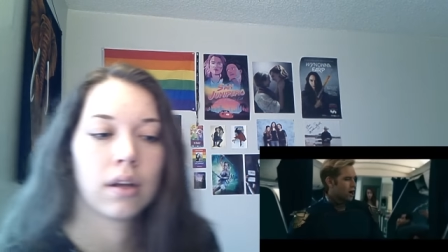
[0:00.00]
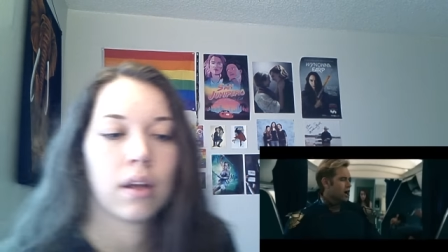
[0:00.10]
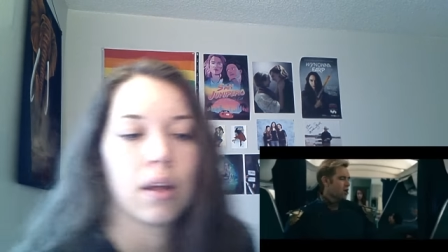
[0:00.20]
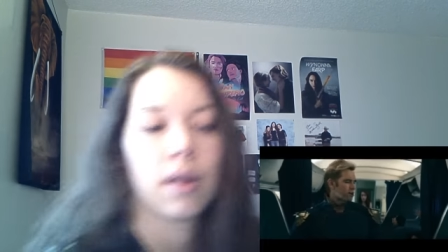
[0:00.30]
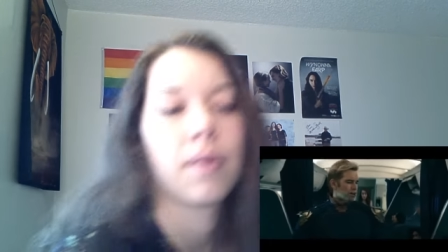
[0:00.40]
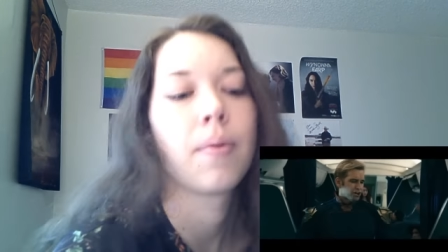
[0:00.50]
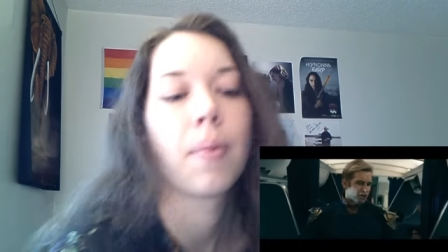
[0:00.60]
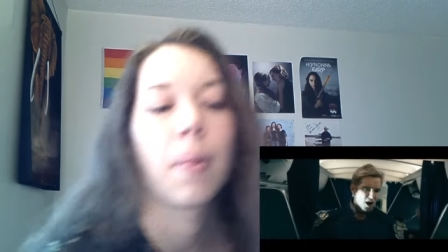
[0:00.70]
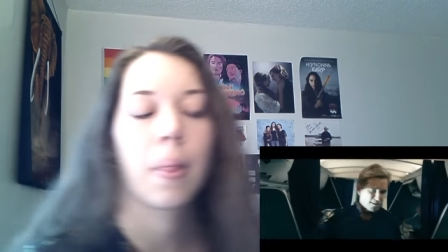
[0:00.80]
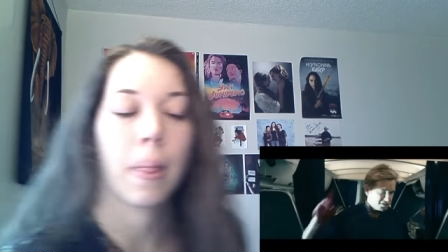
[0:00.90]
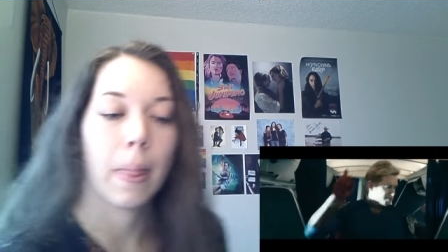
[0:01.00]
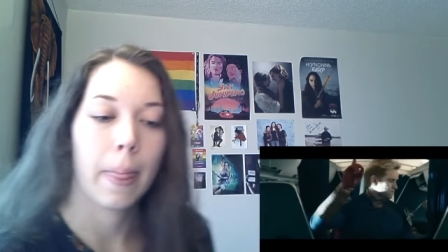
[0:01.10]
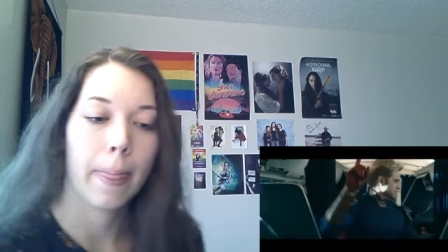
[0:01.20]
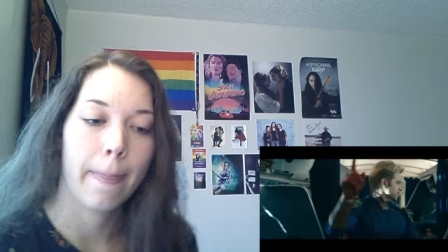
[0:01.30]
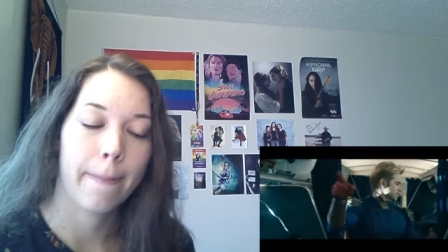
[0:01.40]
No, no, no, no, no.
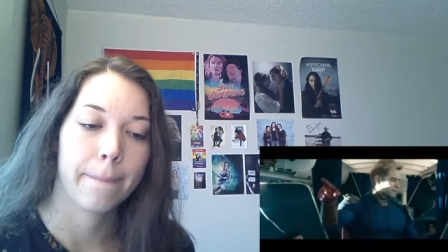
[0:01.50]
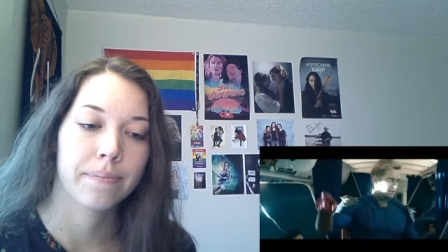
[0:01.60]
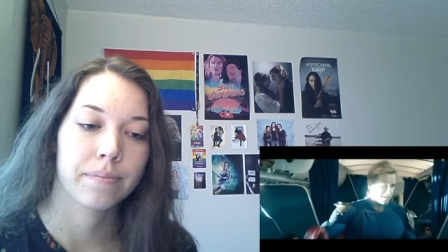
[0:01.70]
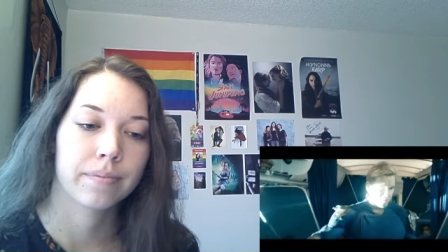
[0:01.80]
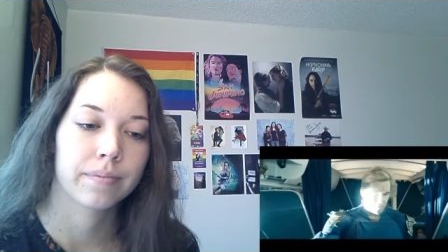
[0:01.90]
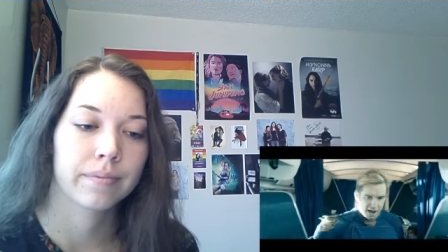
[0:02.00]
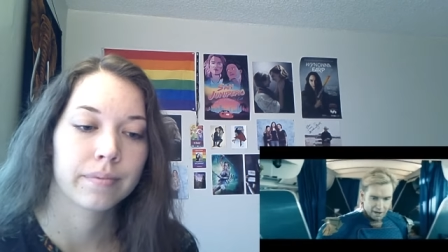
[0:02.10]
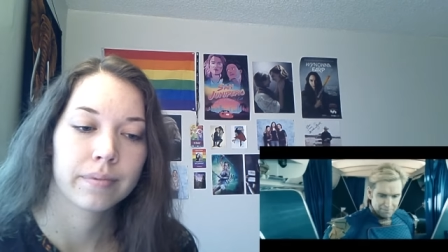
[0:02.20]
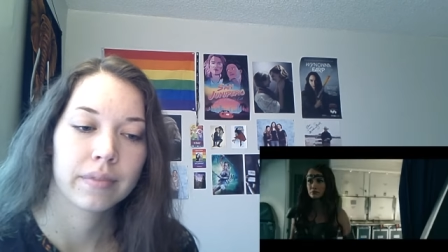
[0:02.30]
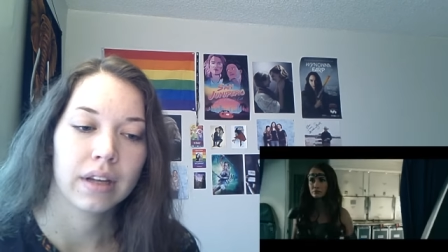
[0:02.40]
I'm just seeing something down the back.